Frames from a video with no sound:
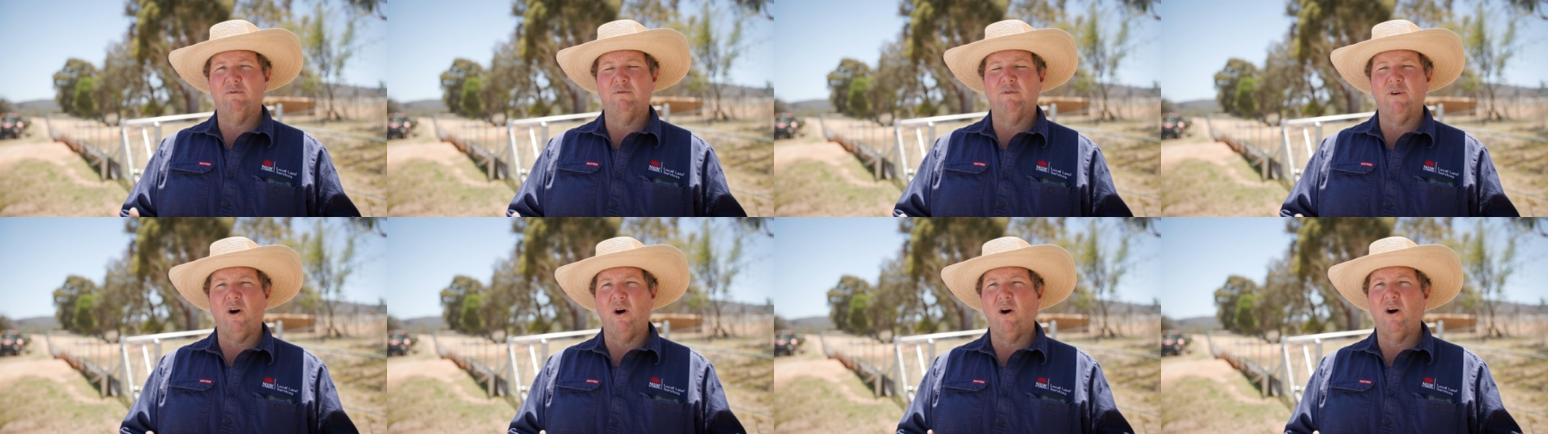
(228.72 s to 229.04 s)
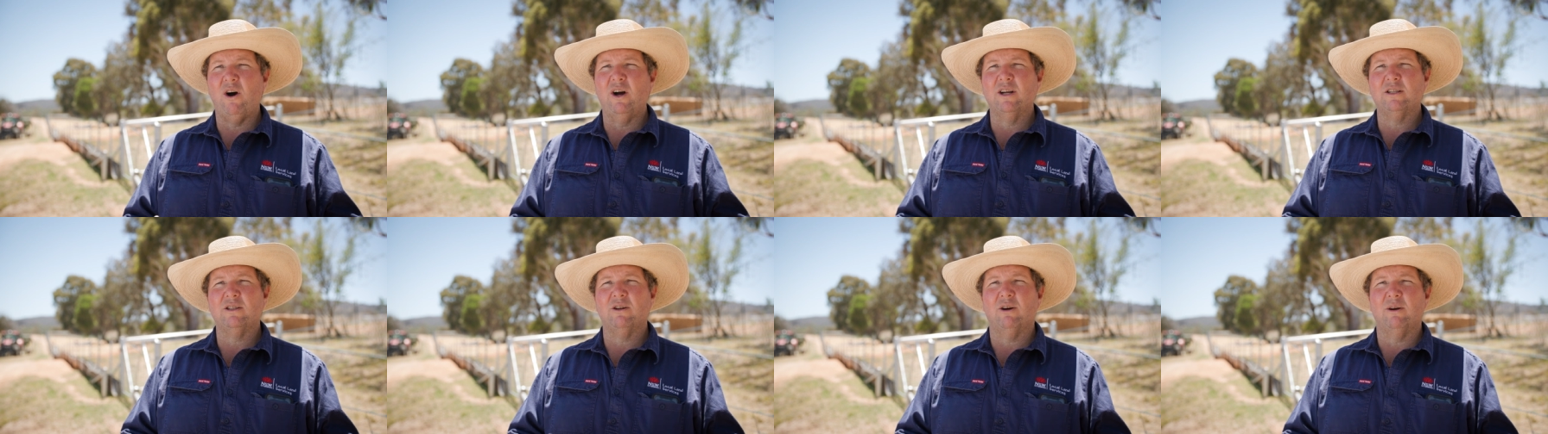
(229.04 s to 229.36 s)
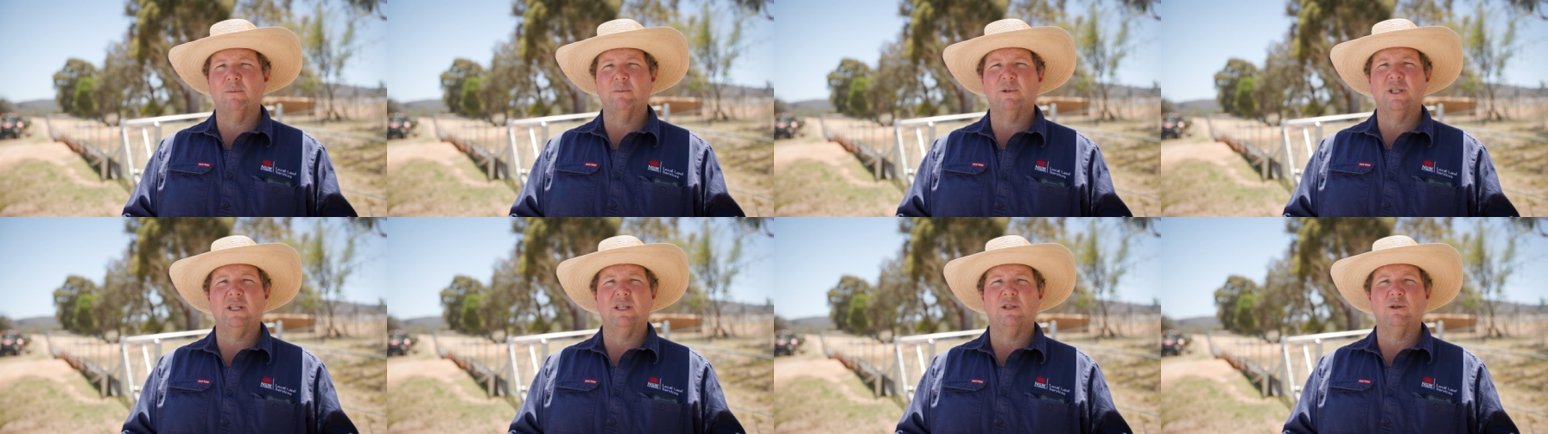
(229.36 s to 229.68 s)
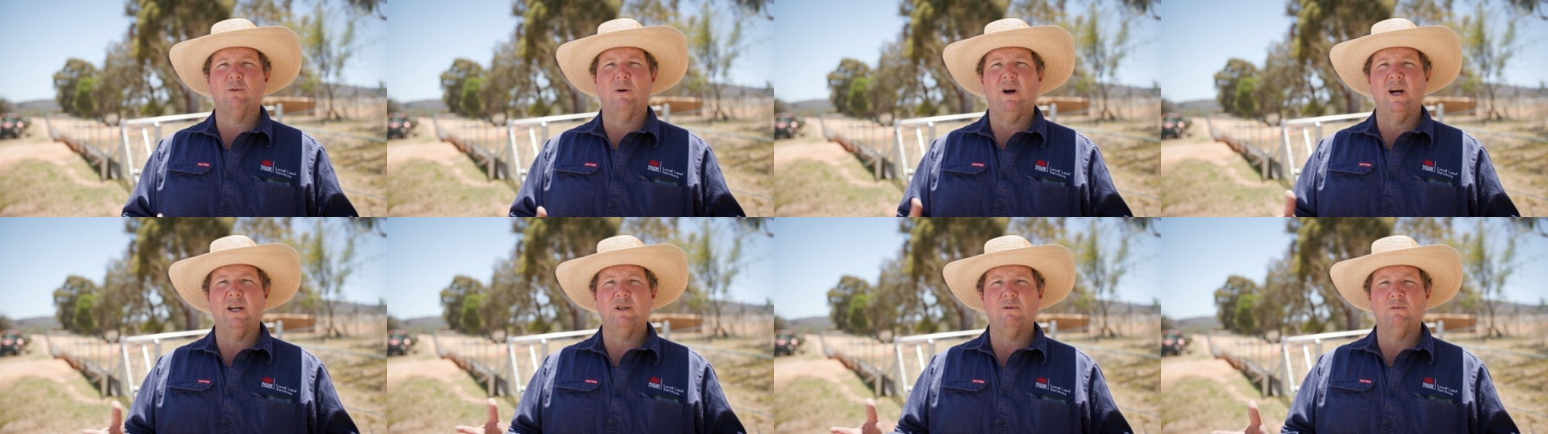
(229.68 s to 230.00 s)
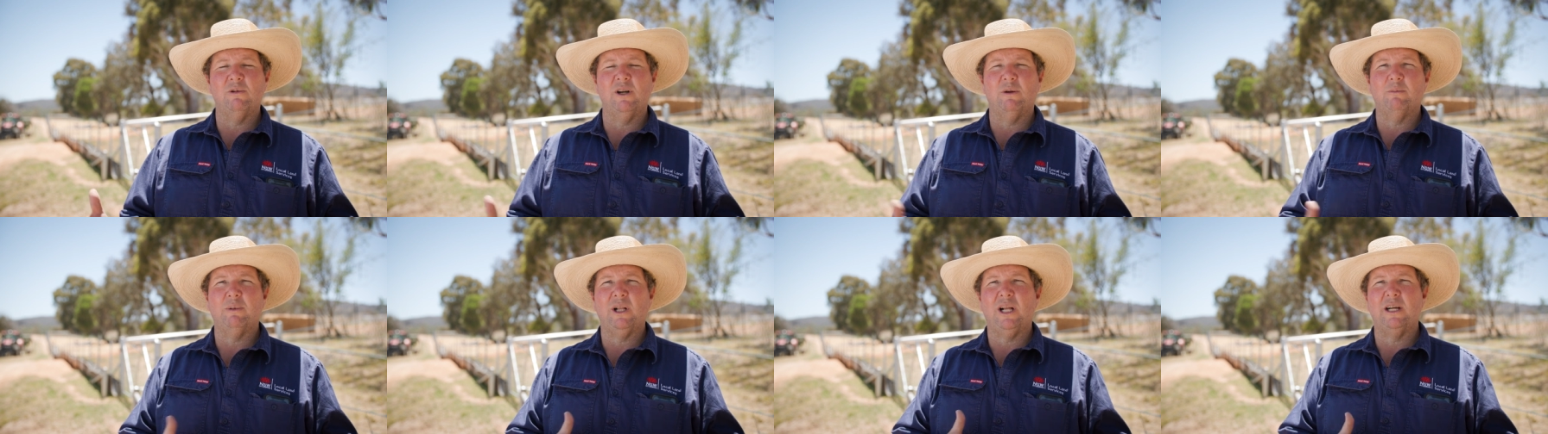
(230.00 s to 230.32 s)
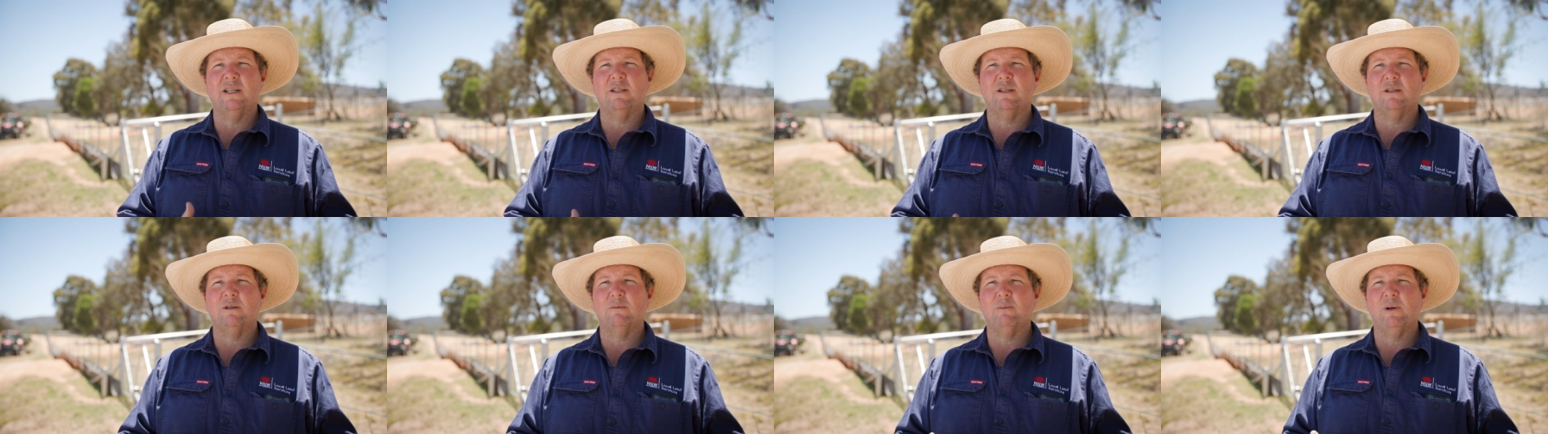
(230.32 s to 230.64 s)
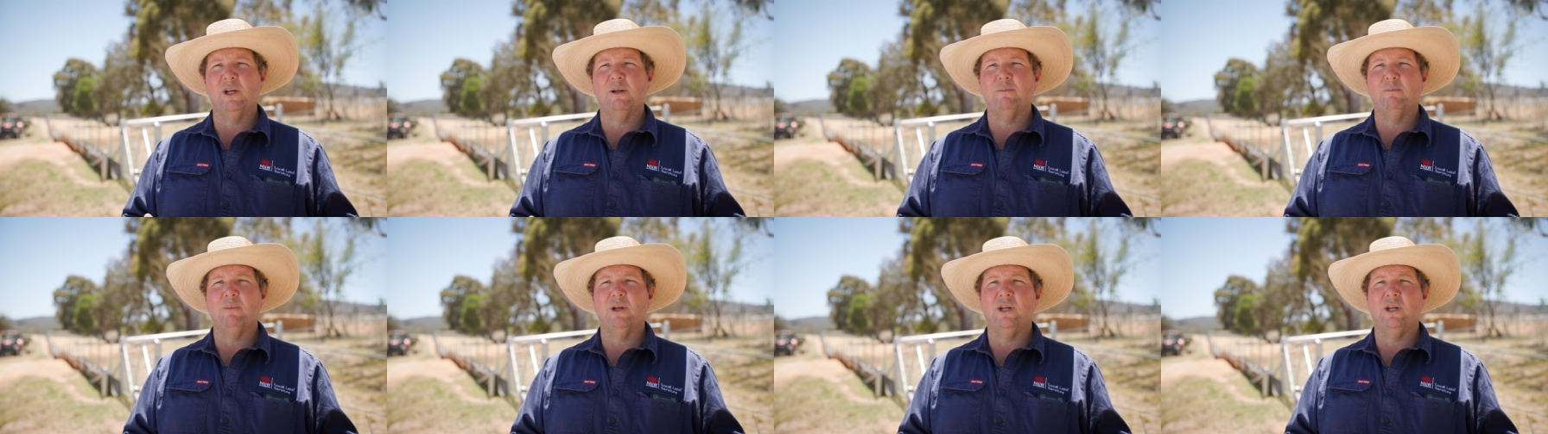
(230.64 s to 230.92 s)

fire type situation where places has been